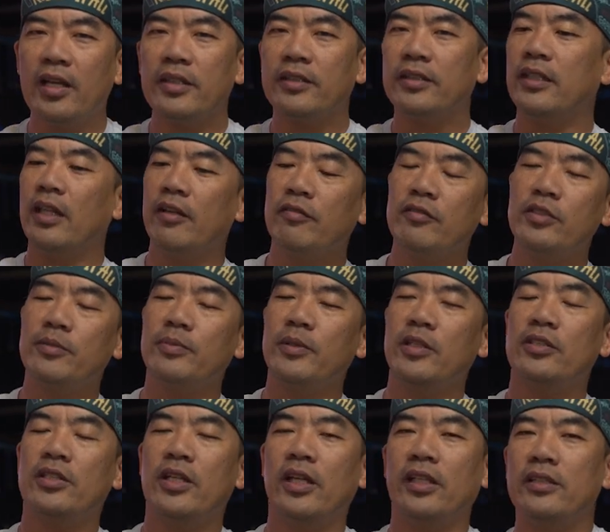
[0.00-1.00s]
The
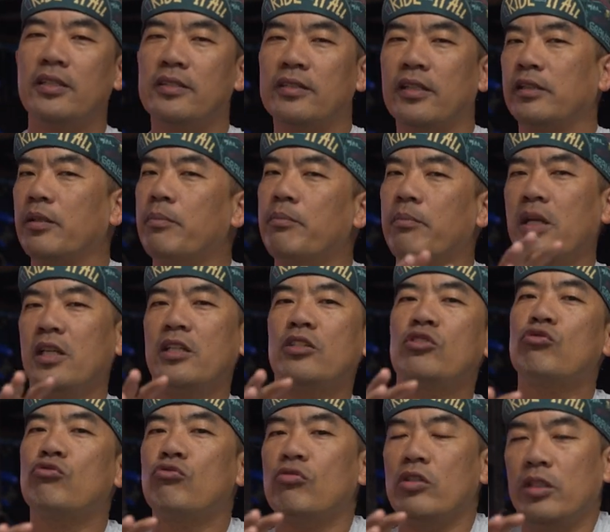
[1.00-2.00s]
11-speed chain is like the
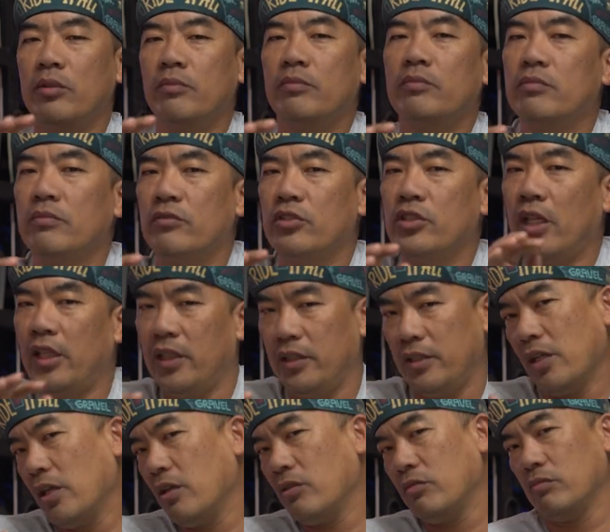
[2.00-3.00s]
mainstream chain
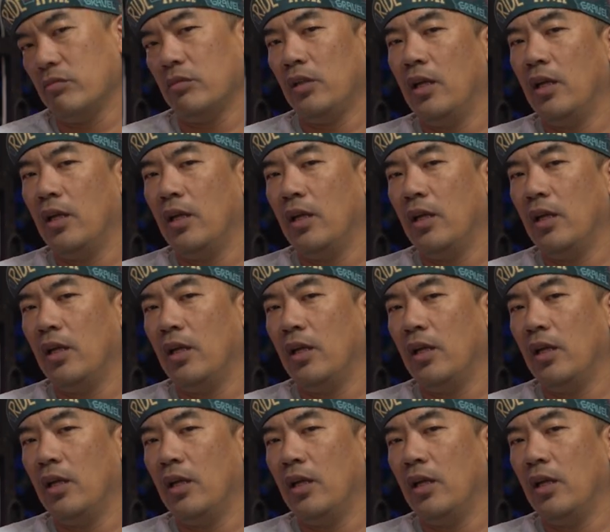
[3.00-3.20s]
now.